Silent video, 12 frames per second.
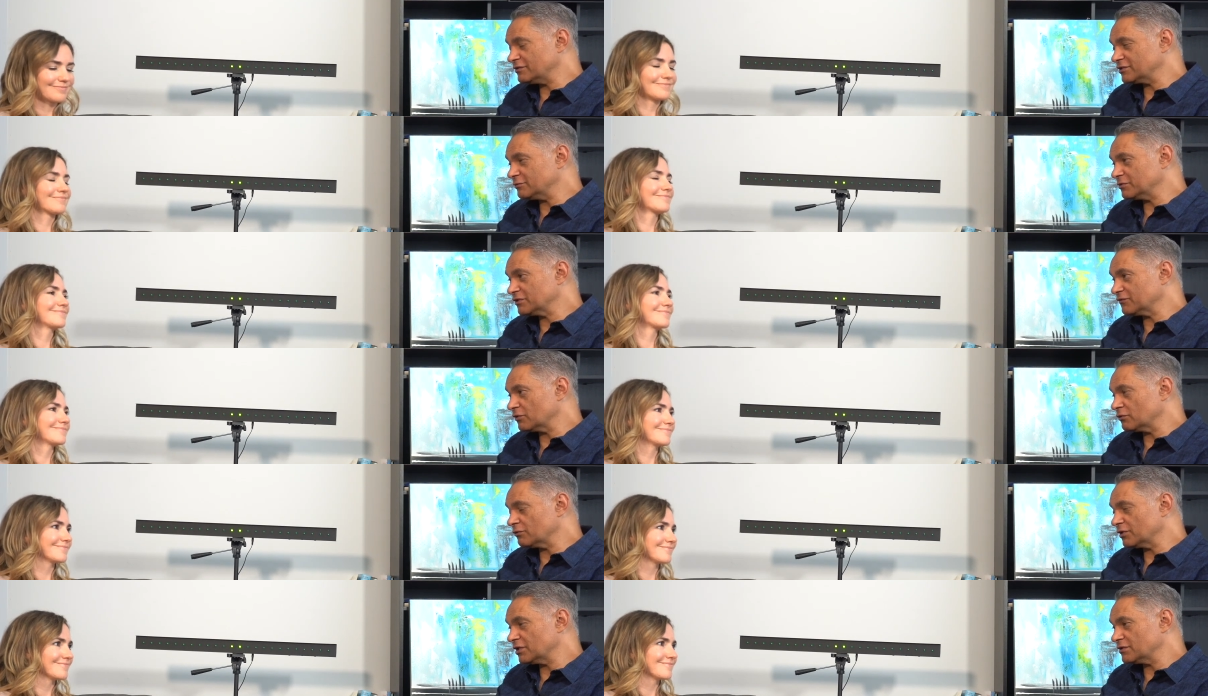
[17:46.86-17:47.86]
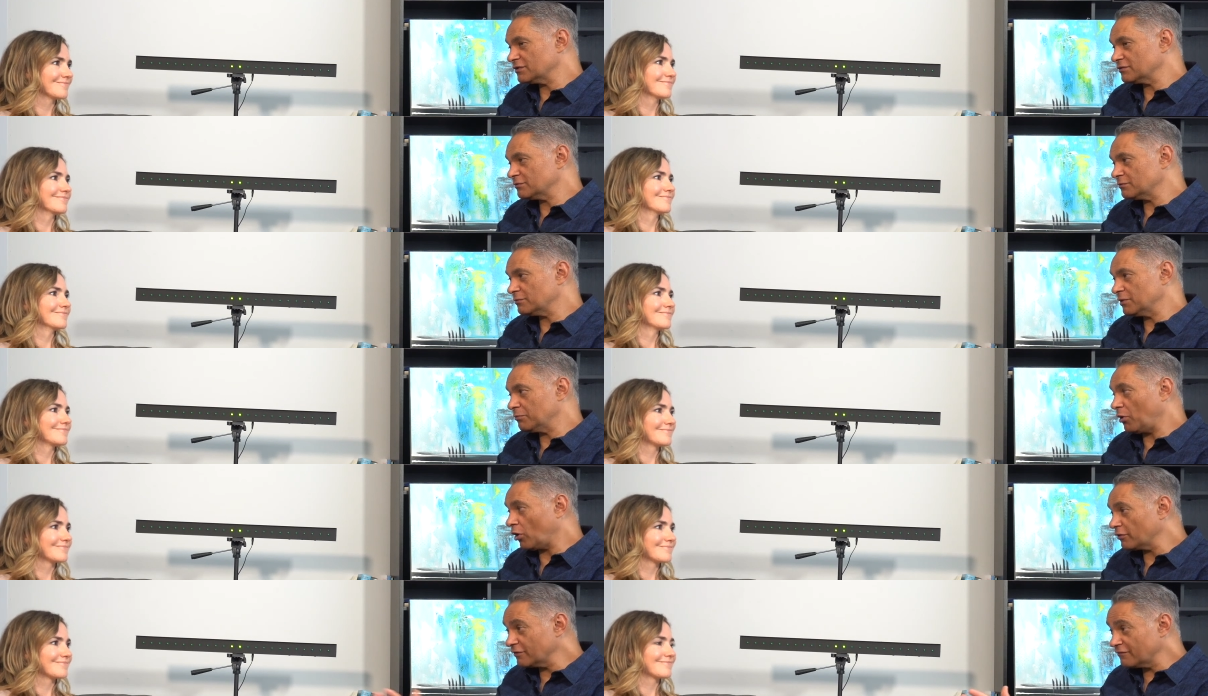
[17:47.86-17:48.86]
Speaker 1: you so much for agreeing to be
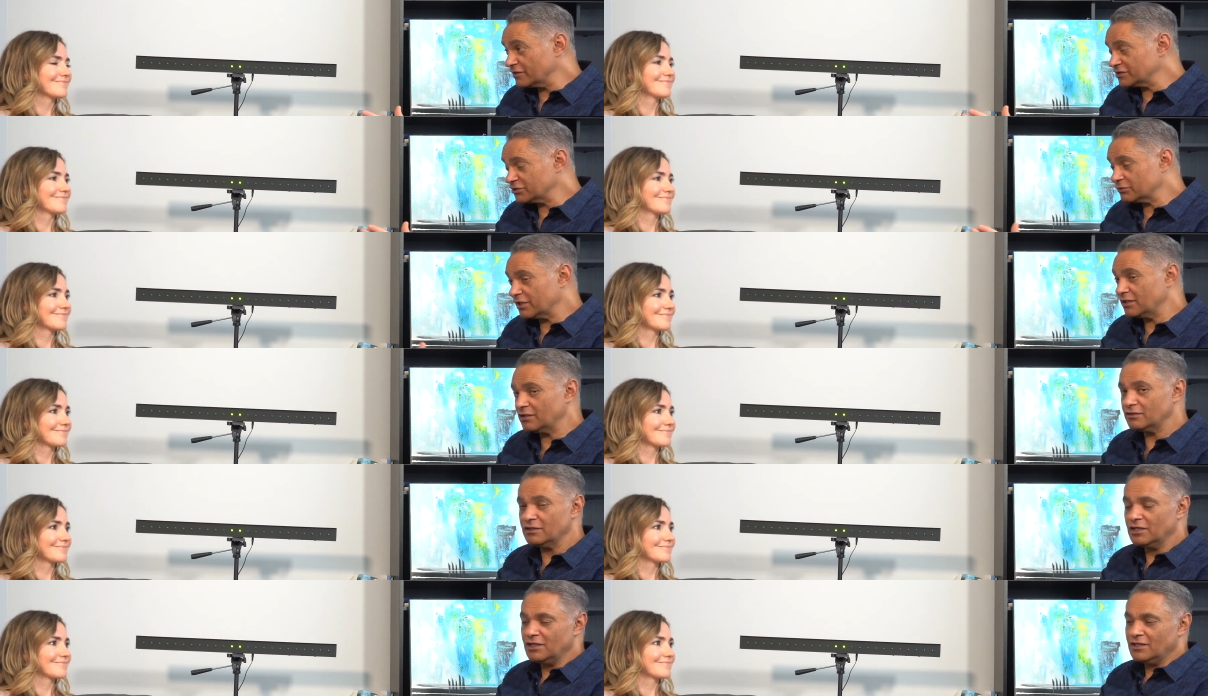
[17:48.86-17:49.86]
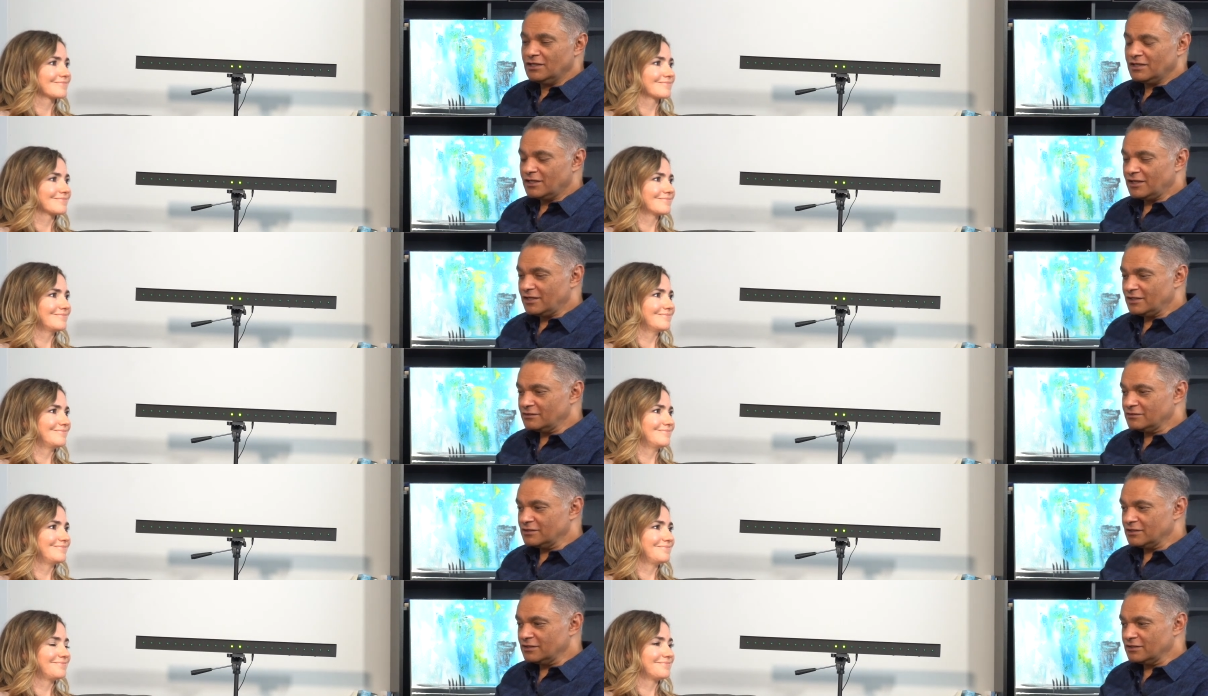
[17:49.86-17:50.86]
part of this training
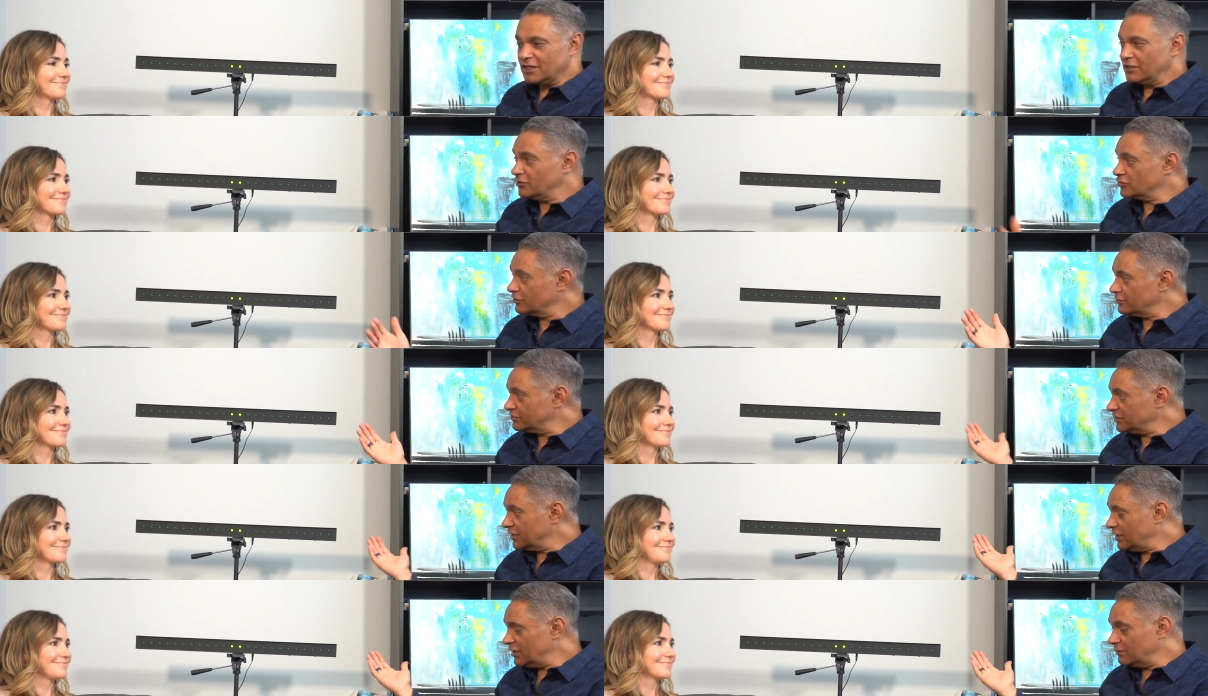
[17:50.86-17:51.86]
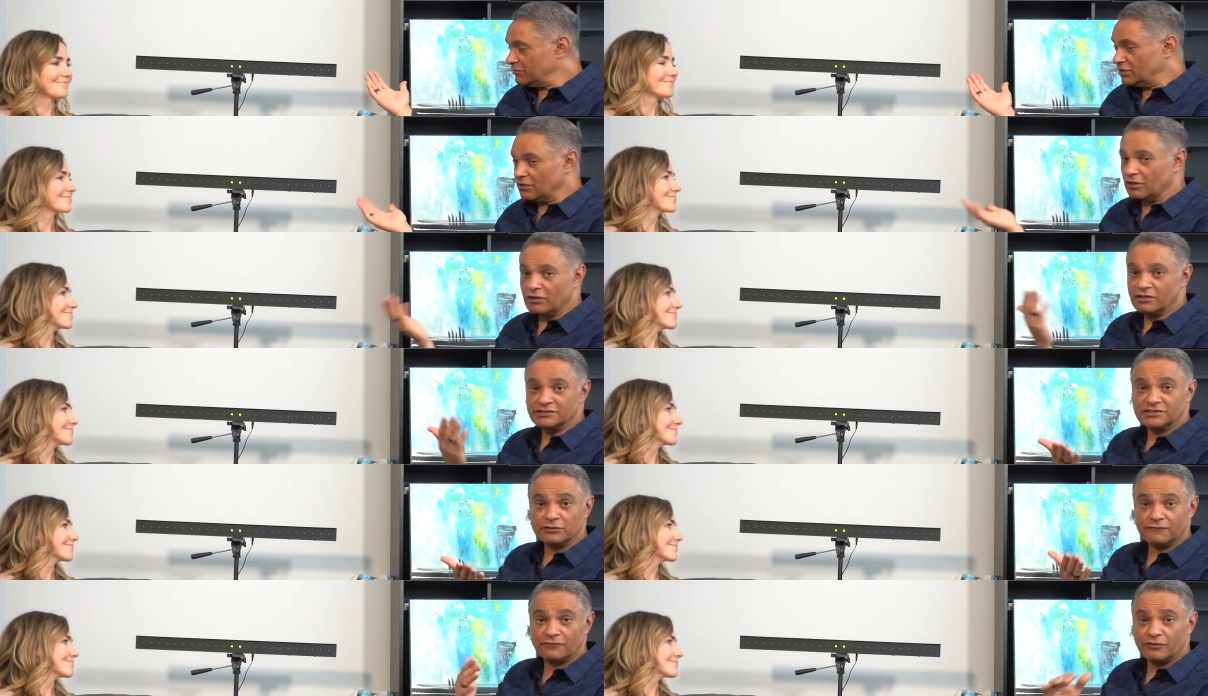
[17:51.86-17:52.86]
and, mm-hmm. uh, and introducing EMDR. And
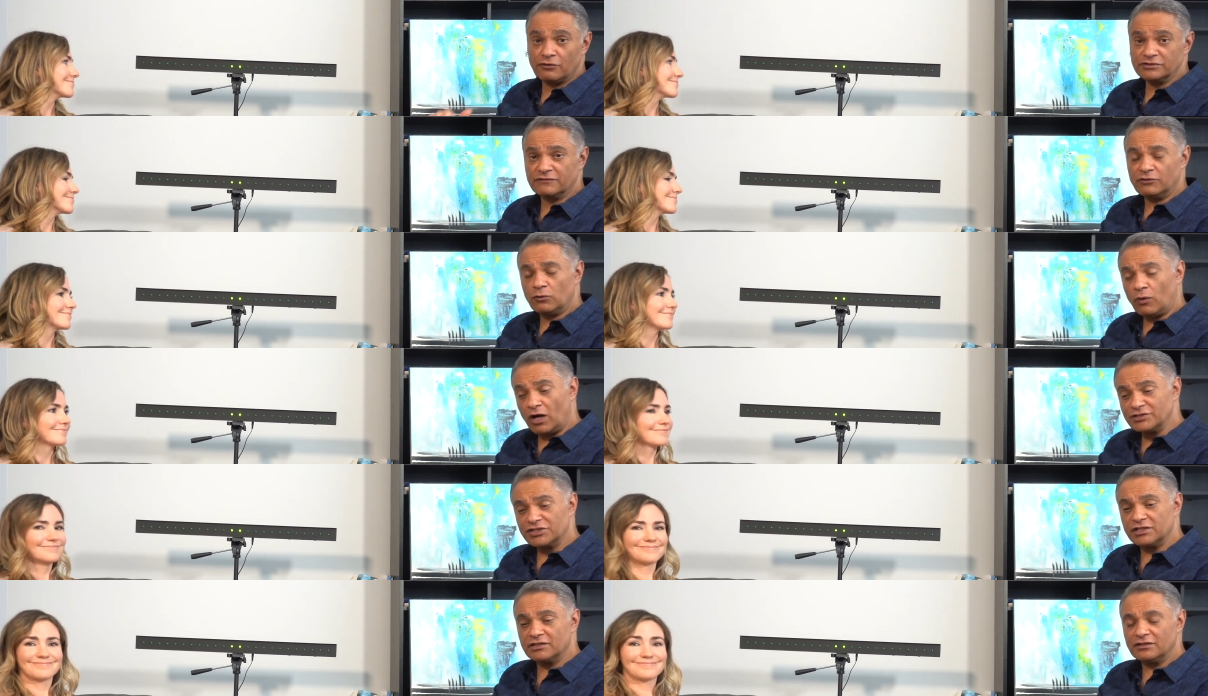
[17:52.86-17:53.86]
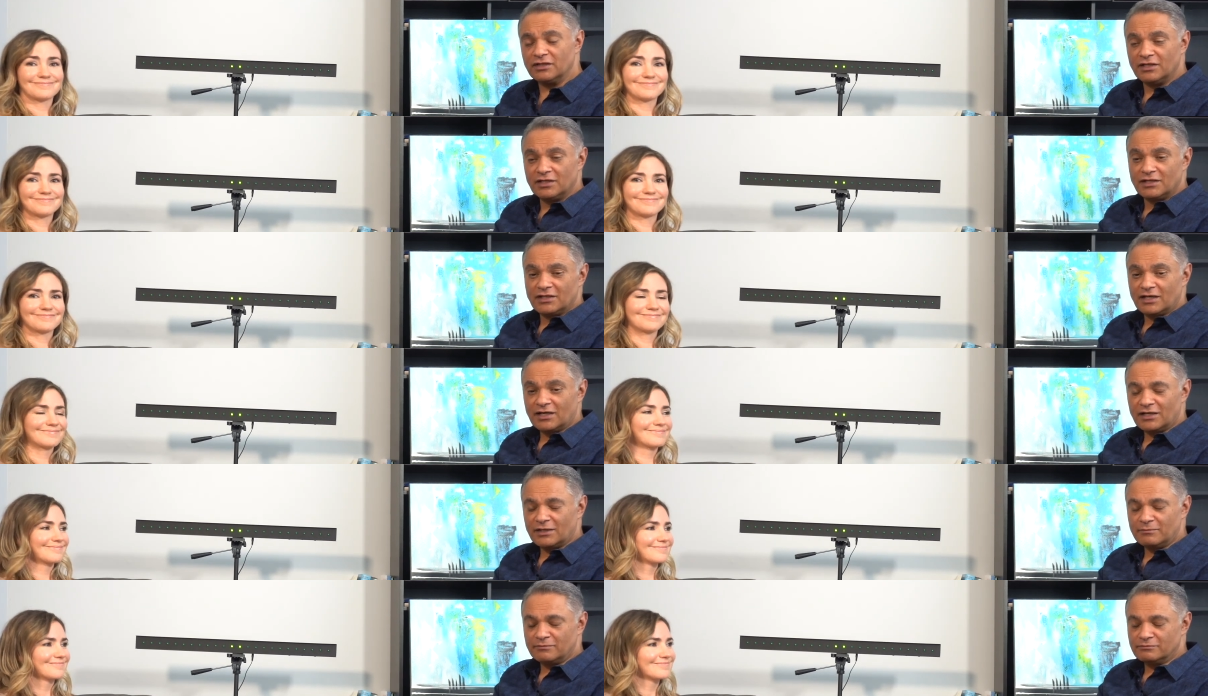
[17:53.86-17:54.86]
so for those of you watching,
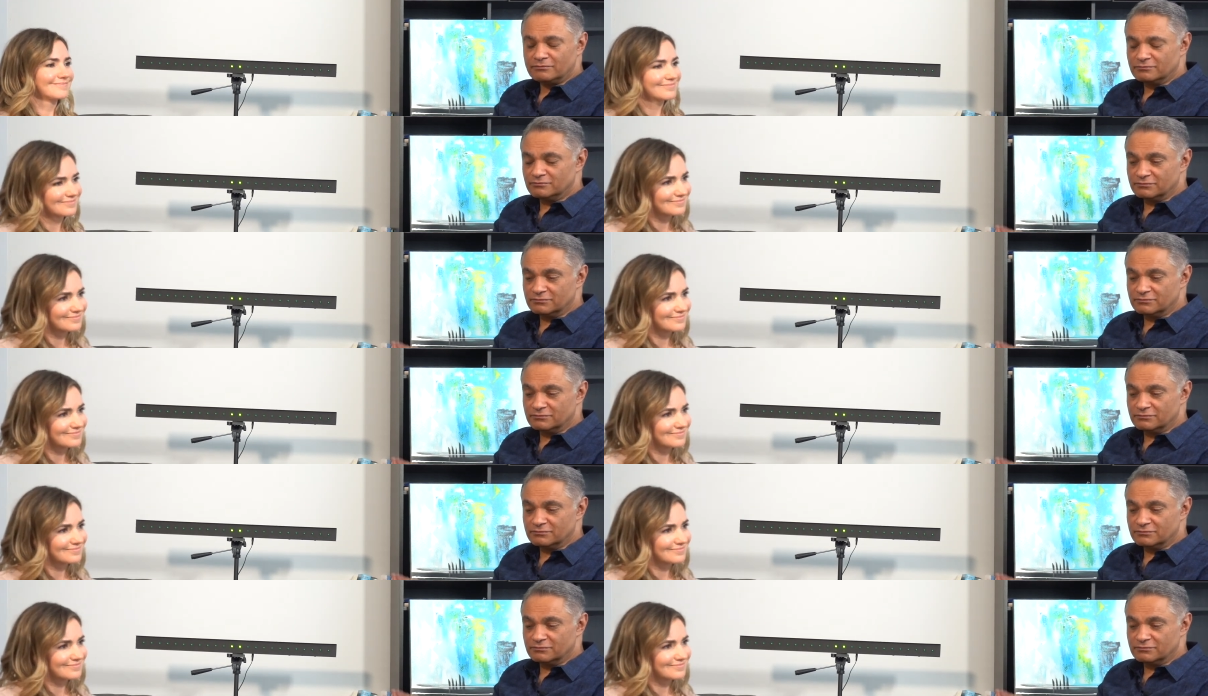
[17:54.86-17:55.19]
um,